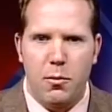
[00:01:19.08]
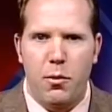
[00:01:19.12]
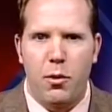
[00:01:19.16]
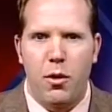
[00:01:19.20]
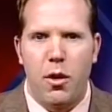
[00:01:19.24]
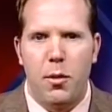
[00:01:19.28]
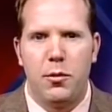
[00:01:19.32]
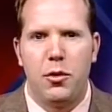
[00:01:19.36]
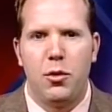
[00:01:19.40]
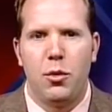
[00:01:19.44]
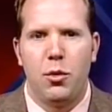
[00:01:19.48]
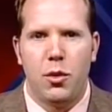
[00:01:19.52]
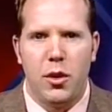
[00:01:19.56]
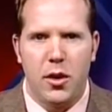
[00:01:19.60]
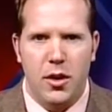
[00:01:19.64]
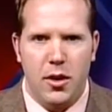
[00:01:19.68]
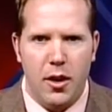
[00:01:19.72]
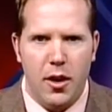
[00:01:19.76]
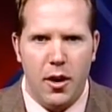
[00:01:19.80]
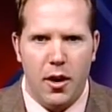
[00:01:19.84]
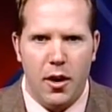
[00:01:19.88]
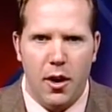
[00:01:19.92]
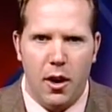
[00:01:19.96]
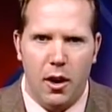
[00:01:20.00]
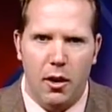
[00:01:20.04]
for up to a
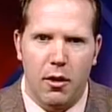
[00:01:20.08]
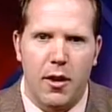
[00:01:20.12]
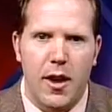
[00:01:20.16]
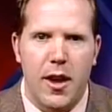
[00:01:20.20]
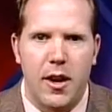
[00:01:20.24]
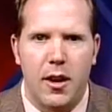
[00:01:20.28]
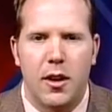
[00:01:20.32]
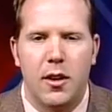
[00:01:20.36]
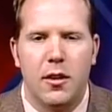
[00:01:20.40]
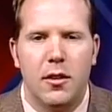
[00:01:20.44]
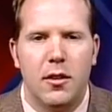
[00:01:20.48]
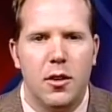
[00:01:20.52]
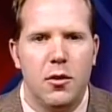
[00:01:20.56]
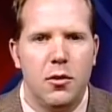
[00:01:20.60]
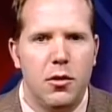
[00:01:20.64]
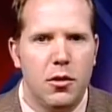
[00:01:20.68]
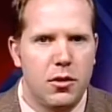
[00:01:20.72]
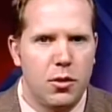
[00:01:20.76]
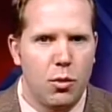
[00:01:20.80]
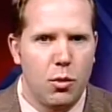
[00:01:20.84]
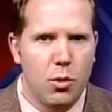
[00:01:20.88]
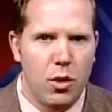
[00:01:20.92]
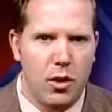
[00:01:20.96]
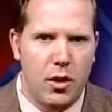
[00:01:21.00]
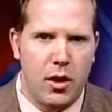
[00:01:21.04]
year, and it continues
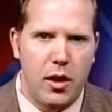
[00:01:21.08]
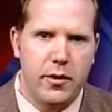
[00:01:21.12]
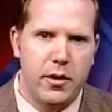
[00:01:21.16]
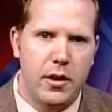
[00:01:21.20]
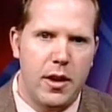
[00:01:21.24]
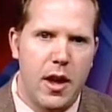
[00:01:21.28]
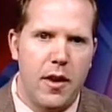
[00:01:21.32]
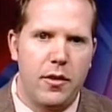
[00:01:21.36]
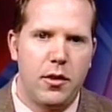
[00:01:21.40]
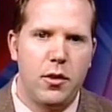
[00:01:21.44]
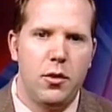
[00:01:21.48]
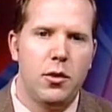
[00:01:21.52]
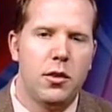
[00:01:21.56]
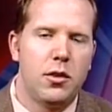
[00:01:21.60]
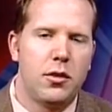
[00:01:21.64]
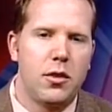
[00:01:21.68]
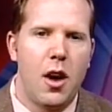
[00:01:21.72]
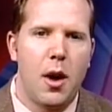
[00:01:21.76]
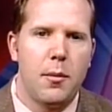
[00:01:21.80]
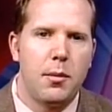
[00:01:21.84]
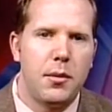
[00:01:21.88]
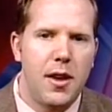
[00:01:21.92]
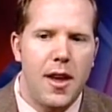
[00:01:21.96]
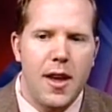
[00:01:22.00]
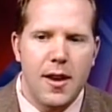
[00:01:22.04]
to work even after you
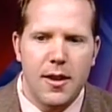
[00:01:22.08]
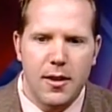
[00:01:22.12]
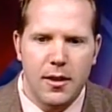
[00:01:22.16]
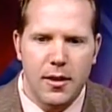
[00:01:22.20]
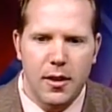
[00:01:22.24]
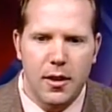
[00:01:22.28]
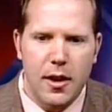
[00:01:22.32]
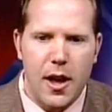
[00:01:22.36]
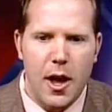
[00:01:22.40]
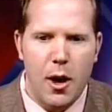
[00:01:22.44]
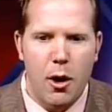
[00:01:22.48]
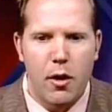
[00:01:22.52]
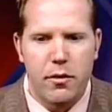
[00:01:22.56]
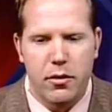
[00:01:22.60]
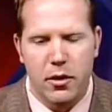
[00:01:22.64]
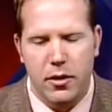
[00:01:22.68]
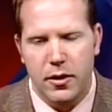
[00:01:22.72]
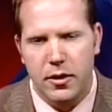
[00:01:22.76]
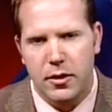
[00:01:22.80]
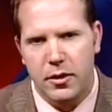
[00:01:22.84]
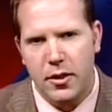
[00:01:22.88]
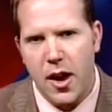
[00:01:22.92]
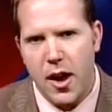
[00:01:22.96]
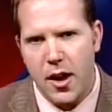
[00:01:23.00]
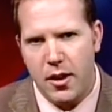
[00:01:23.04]
stop taking it. However, the
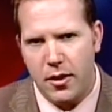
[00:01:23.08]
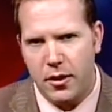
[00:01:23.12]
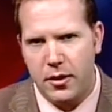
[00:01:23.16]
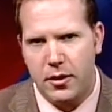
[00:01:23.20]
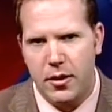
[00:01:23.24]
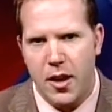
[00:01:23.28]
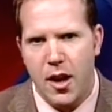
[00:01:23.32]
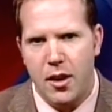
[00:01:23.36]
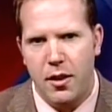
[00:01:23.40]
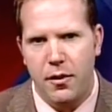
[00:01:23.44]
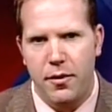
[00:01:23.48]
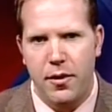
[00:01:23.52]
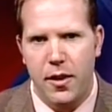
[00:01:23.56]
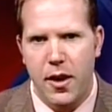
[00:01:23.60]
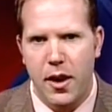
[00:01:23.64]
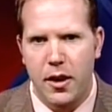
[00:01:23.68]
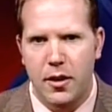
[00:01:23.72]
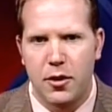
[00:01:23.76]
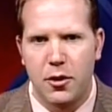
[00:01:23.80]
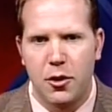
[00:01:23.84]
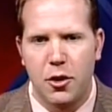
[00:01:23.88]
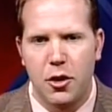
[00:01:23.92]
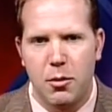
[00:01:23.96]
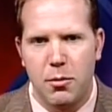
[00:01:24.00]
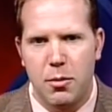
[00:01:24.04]
side
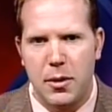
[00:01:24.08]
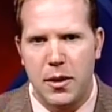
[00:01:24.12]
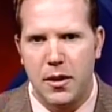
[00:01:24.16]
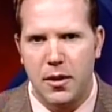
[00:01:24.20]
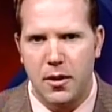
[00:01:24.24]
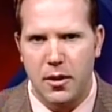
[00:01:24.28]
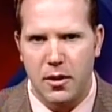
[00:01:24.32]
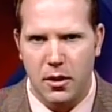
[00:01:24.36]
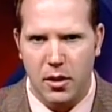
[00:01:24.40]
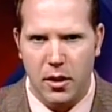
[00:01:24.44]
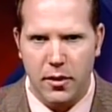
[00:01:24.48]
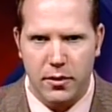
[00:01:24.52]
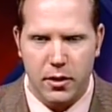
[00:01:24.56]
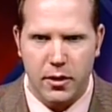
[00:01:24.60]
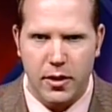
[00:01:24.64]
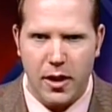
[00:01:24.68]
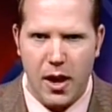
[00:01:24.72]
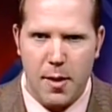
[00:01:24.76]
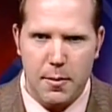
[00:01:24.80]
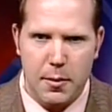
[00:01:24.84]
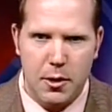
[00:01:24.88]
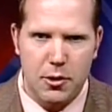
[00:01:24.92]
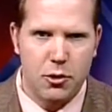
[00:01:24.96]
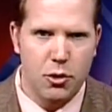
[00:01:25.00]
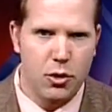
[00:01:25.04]
effects could be liver
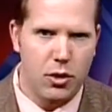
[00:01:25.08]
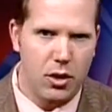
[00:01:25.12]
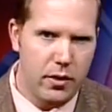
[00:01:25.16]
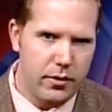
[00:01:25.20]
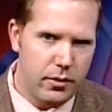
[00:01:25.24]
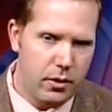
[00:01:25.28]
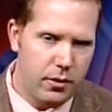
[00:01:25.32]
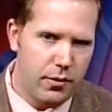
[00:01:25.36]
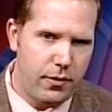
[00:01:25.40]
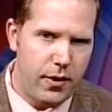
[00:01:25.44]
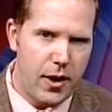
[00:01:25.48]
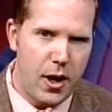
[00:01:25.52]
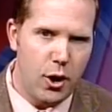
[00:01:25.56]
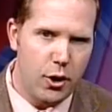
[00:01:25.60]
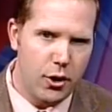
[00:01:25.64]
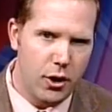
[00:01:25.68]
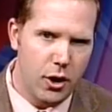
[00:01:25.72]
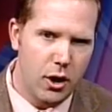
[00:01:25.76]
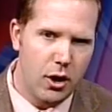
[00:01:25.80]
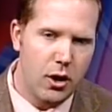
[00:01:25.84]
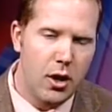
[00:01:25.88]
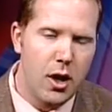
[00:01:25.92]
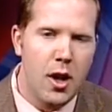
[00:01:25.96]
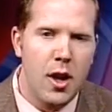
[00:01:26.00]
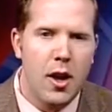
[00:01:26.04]
damage or liver
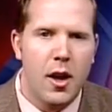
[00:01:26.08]
failure.